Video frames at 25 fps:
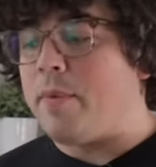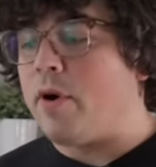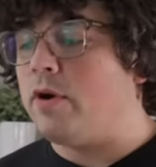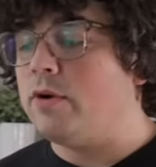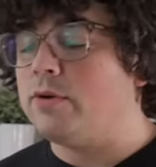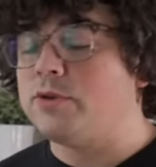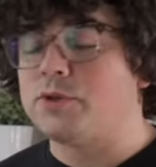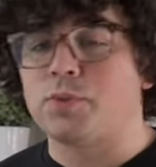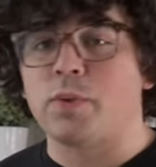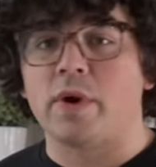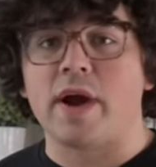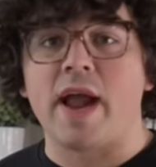
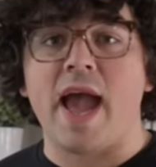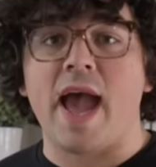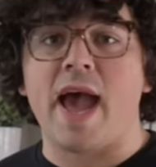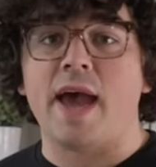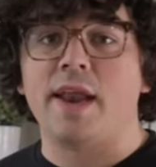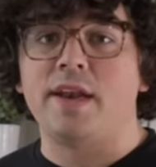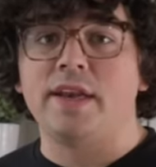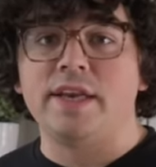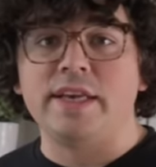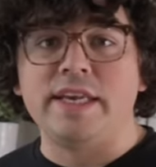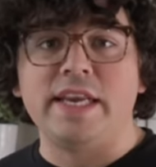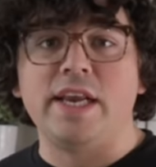post where it
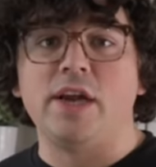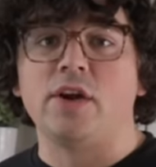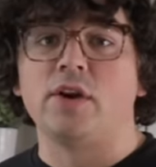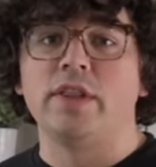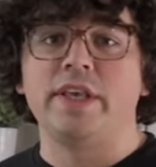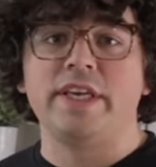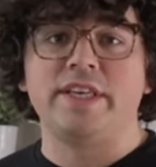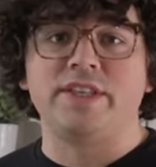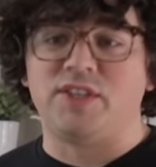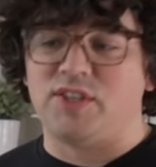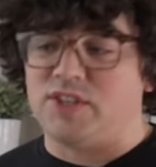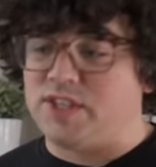had
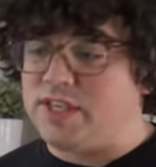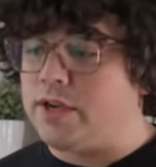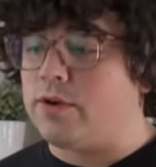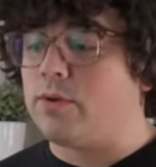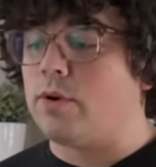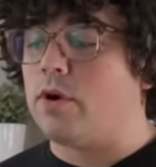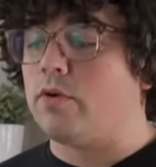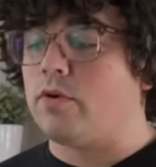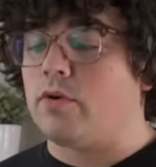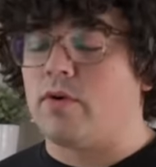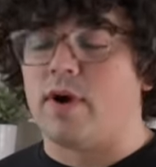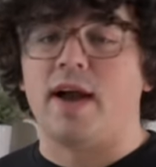nearly
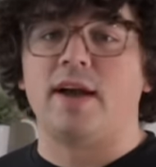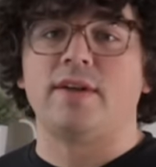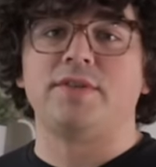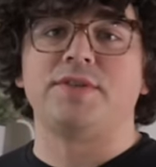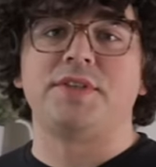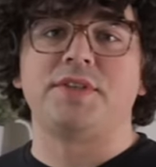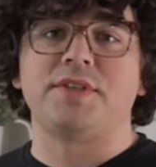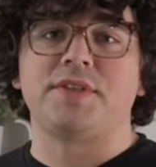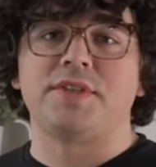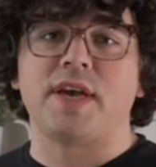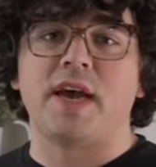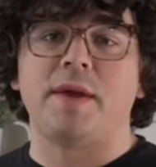zero
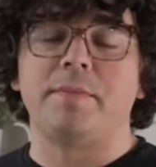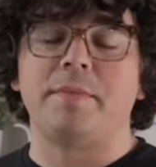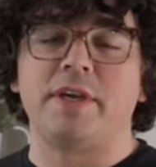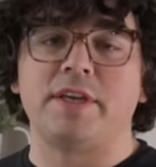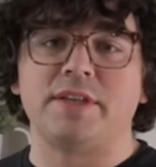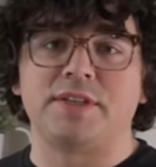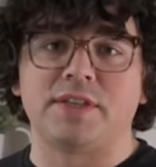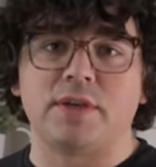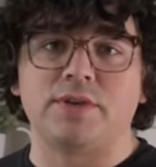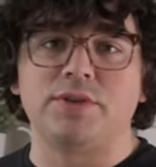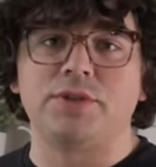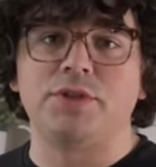grounds inside
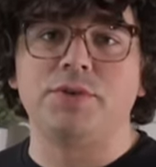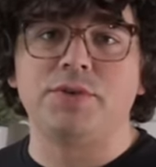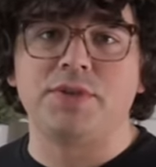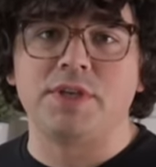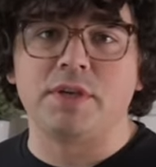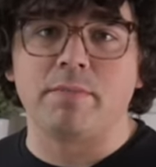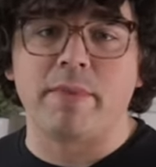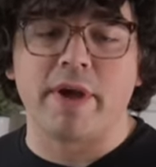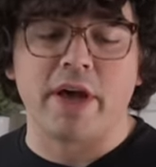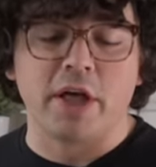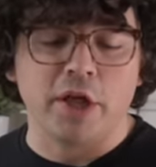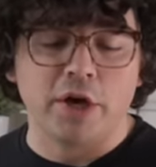because I was
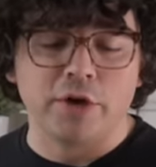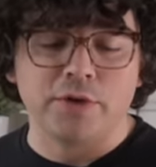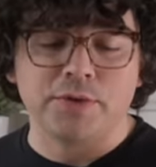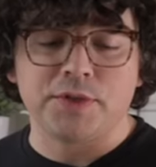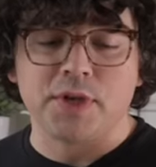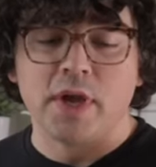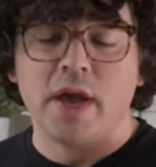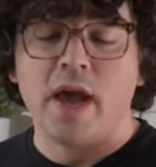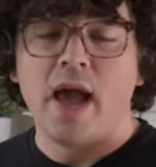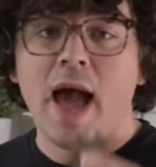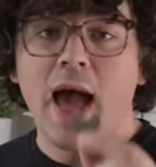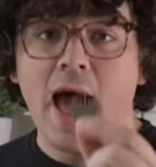using
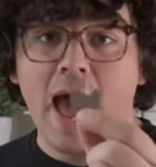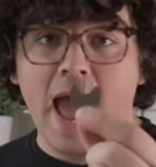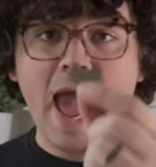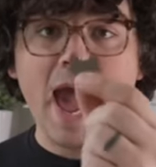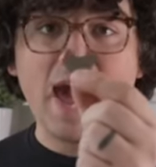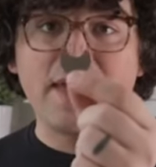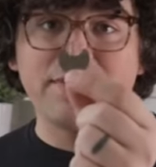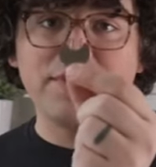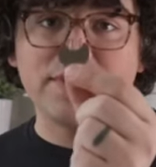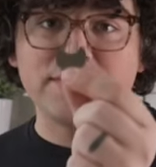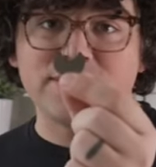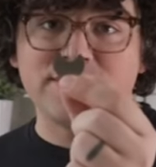bellows, I
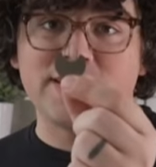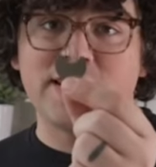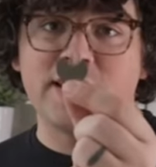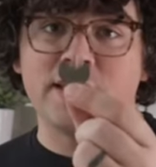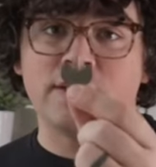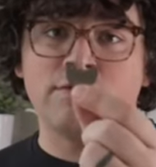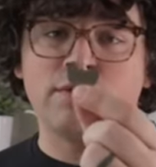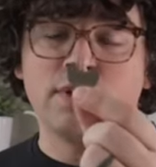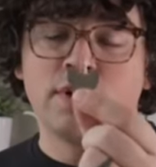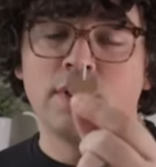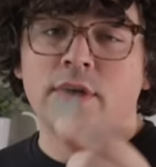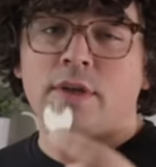had this
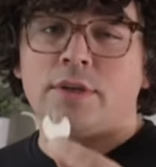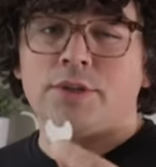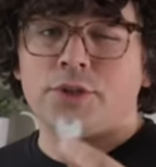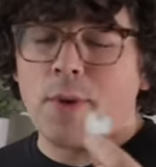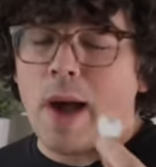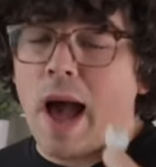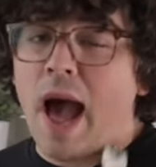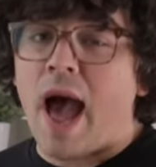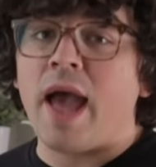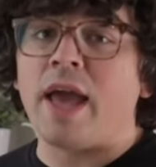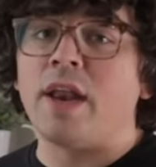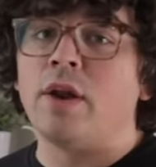in.
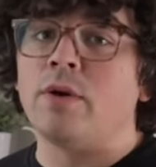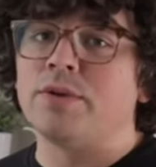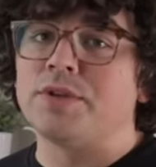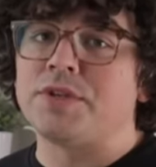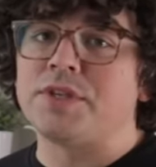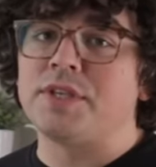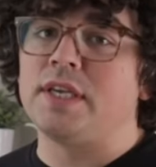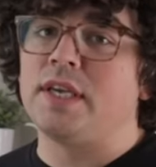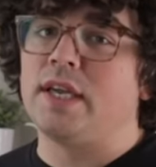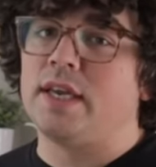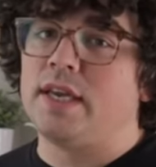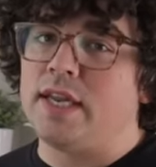So I don't
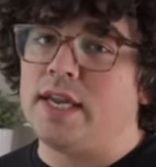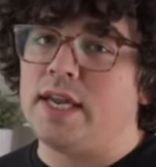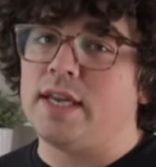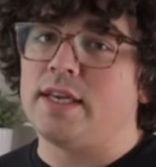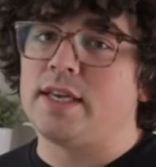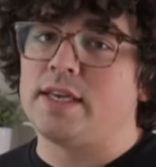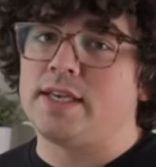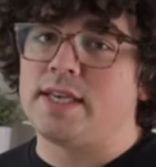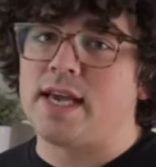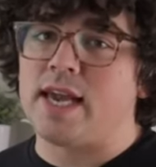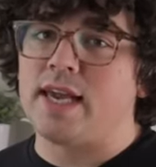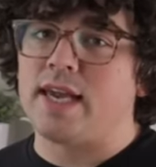see a need
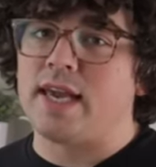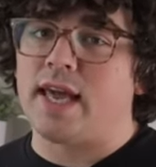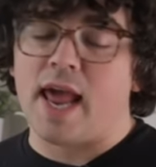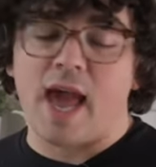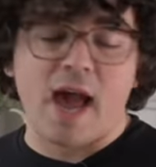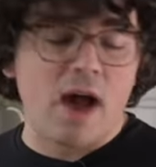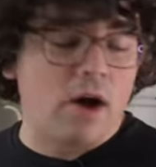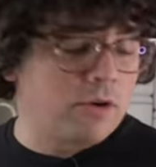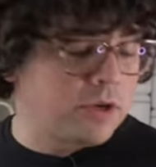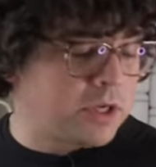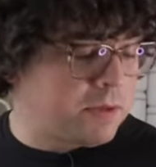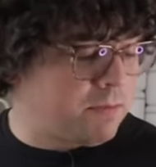to take it
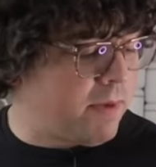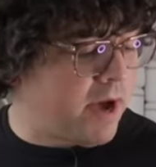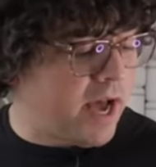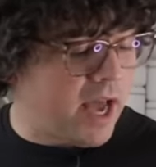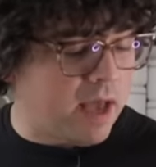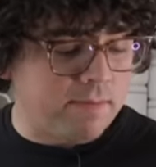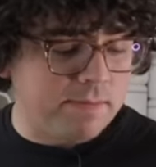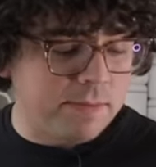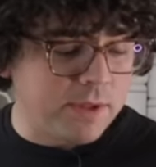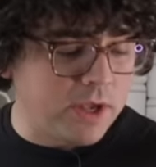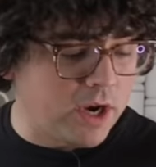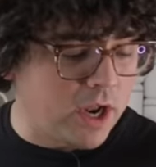out,
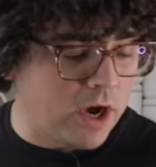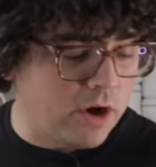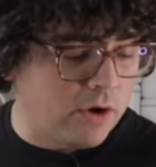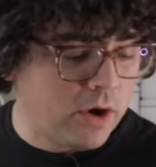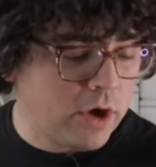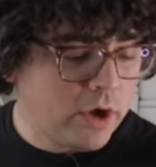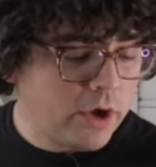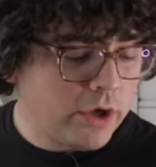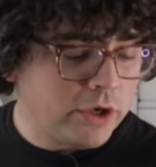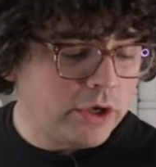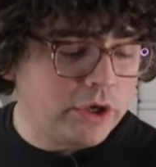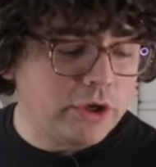but you know,
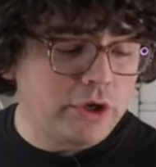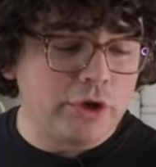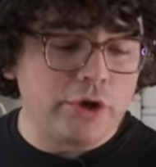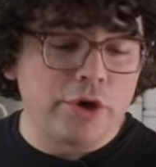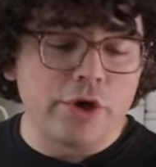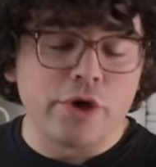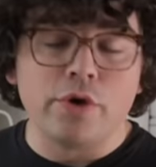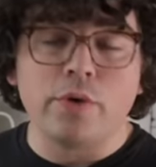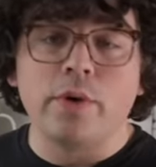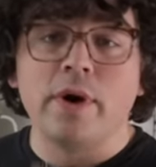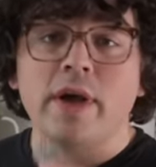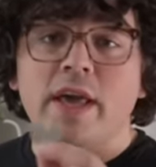you do
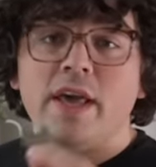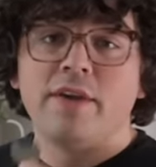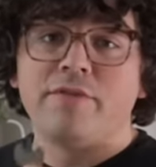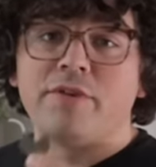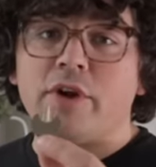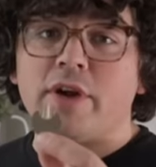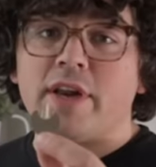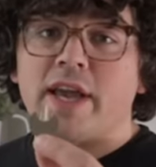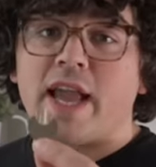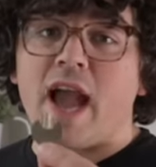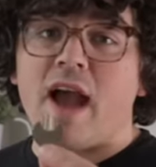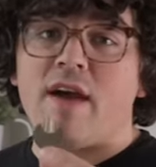you. If
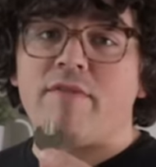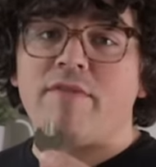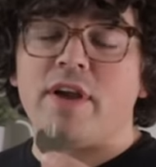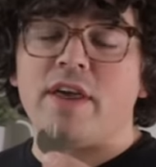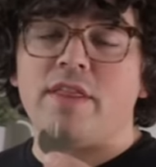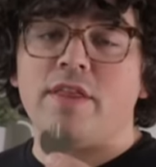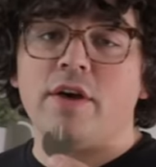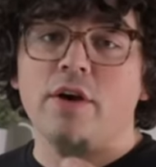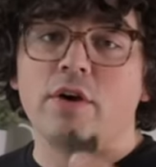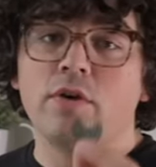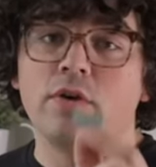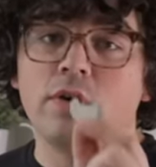you're in a cafe
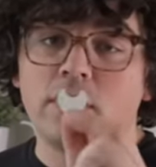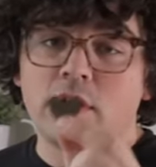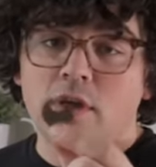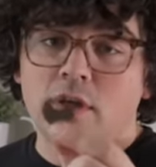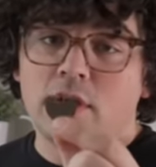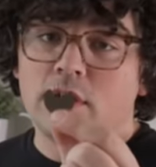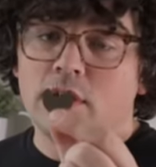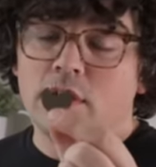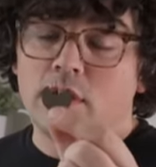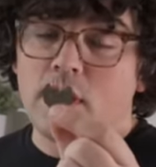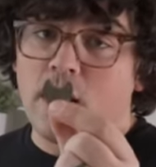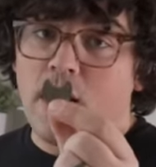though,
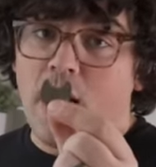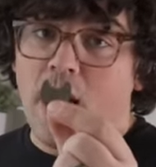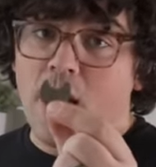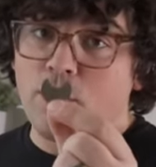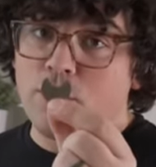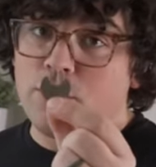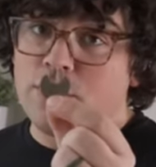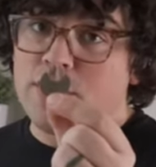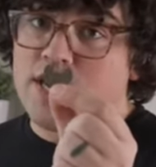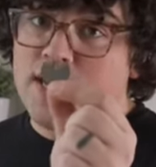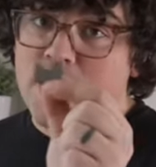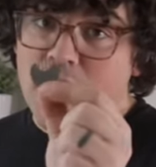I
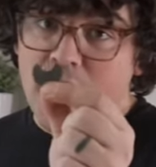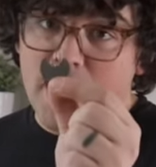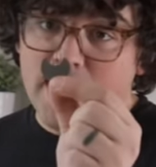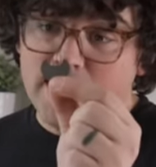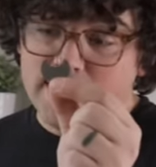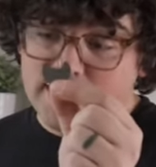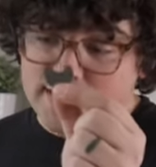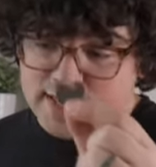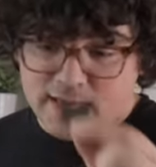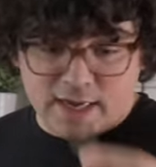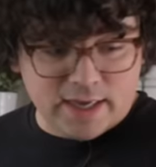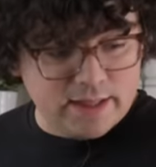would
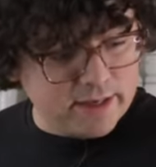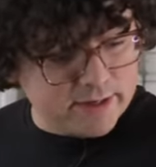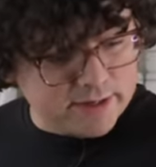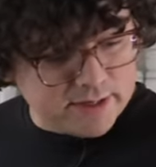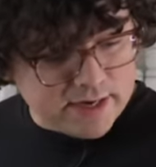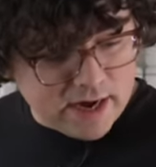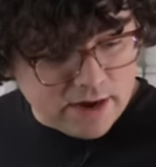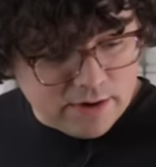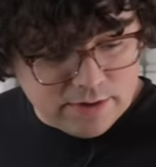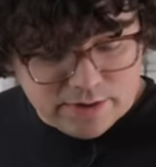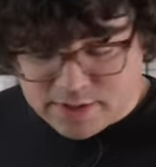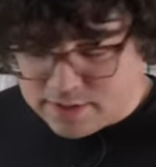not take this
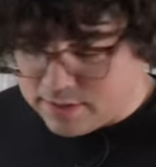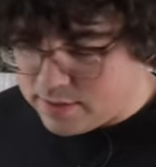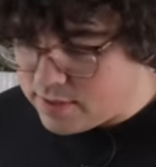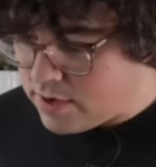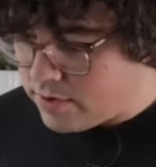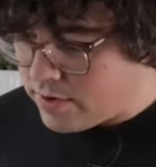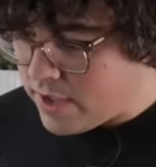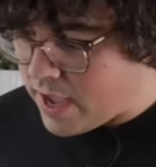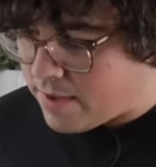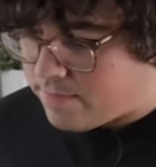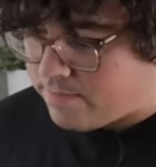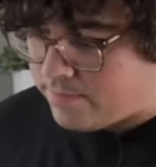out.
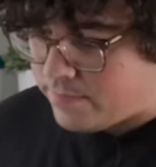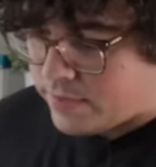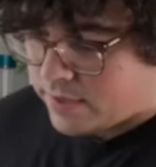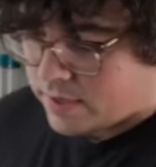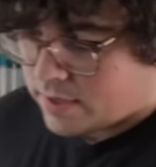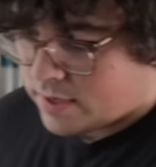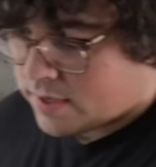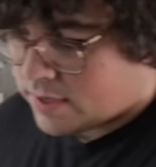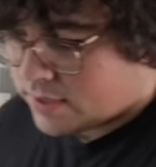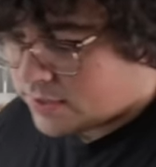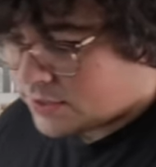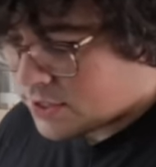Okay,
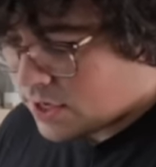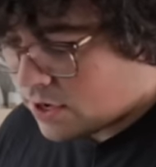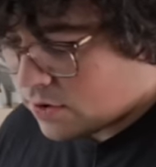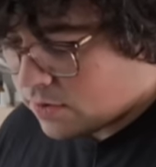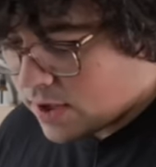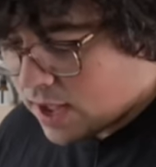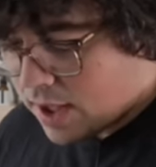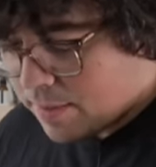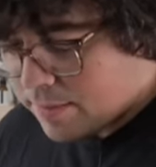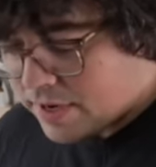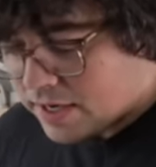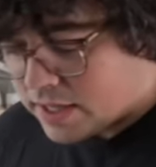
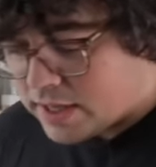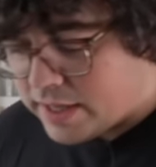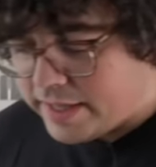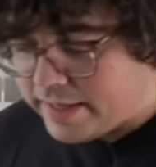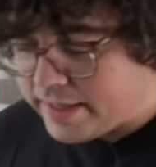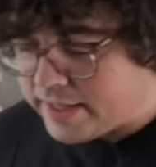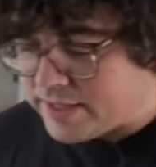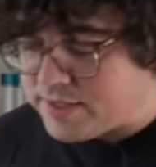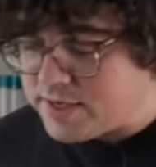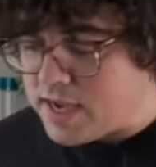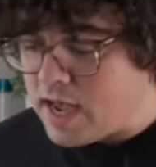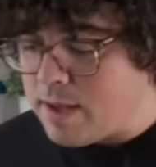so I'm gonna
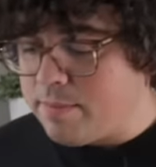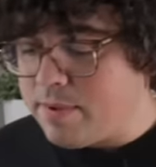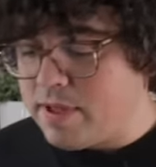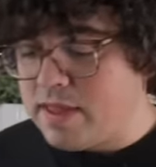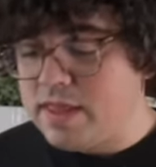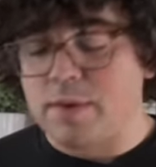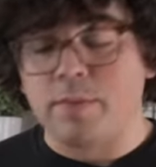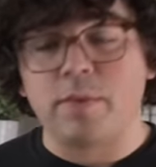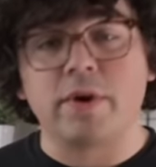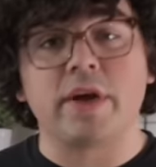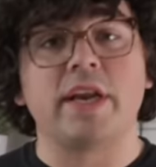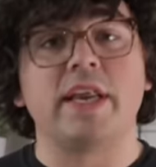clean this up
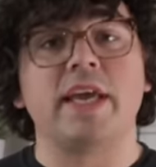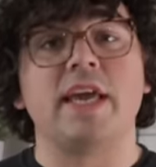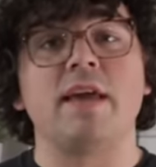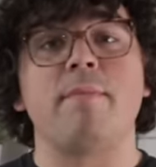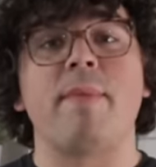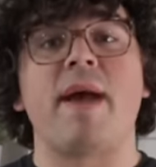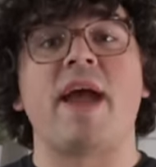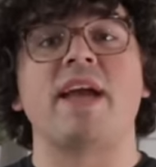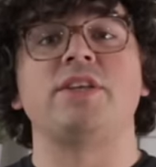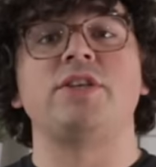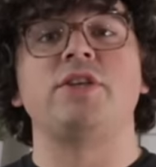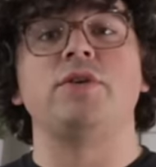and then we're gonna get
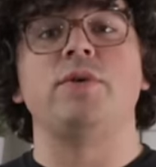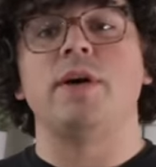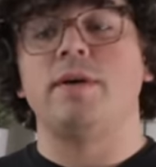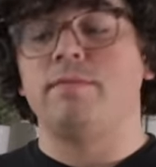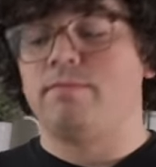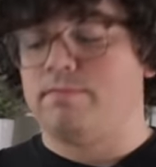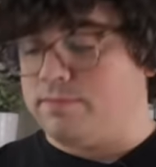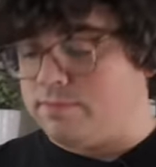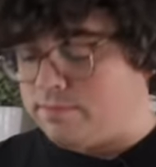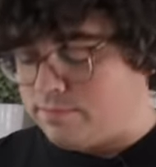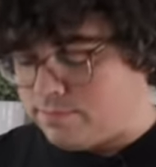back to it.